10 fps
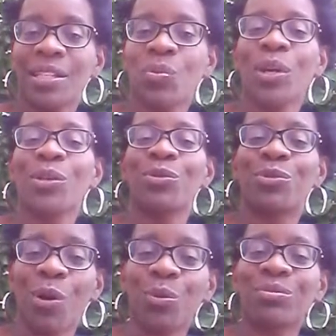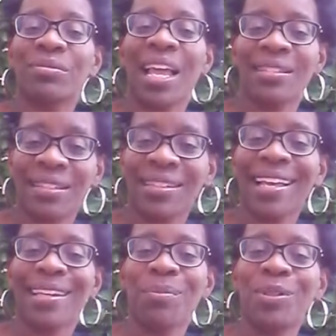when you don't,
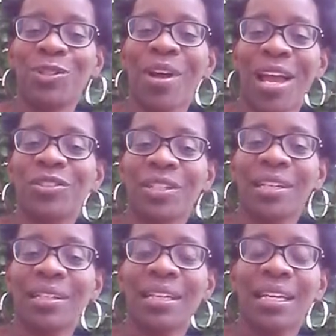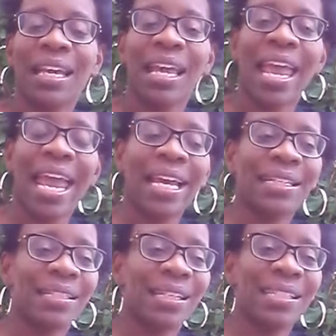that can be the tragedy.
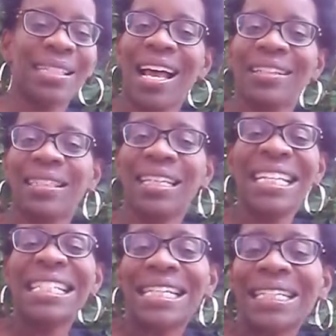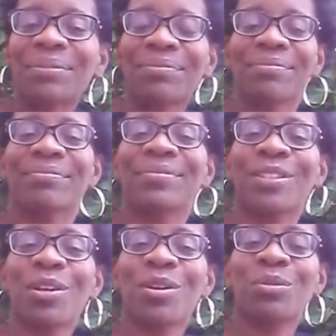And it's not easy.
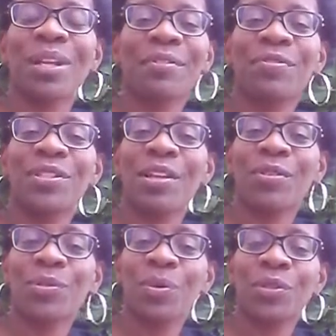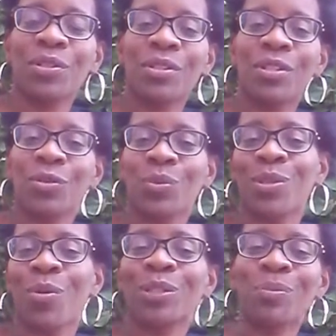Life is never was
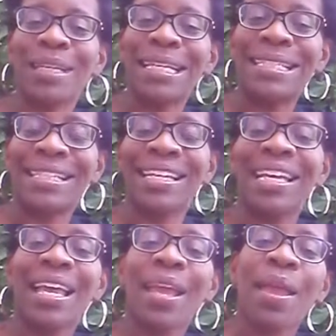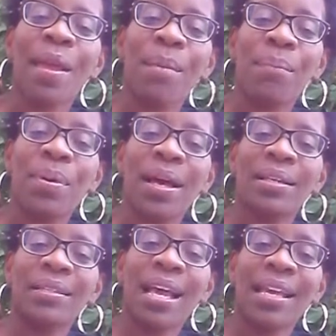going to be easy.
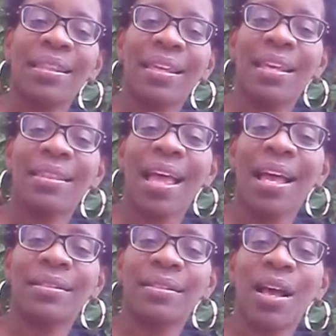But I think that